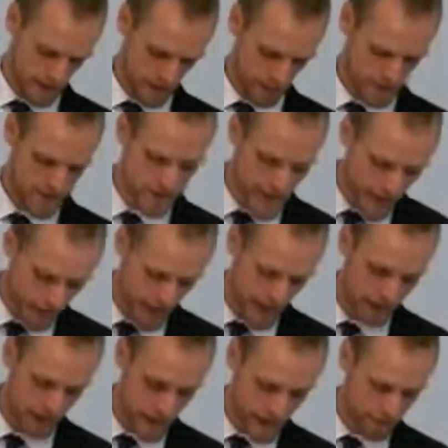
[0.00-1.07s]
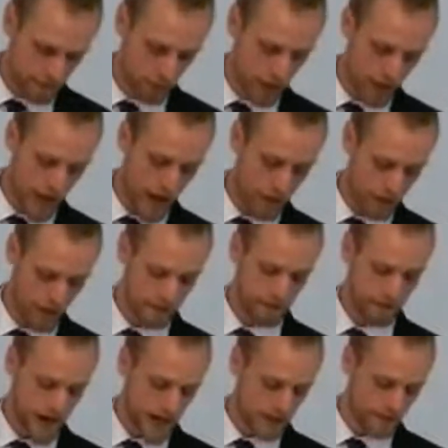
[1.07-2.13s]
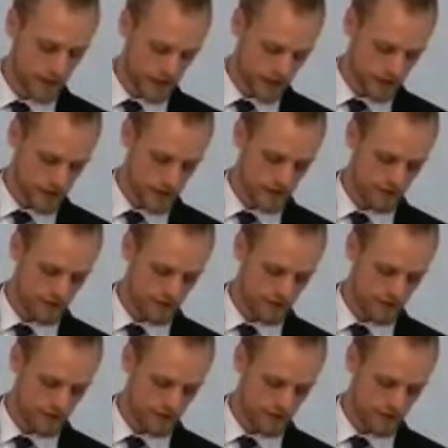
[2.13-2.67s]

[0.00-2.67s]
When Seth had lived 105 years, he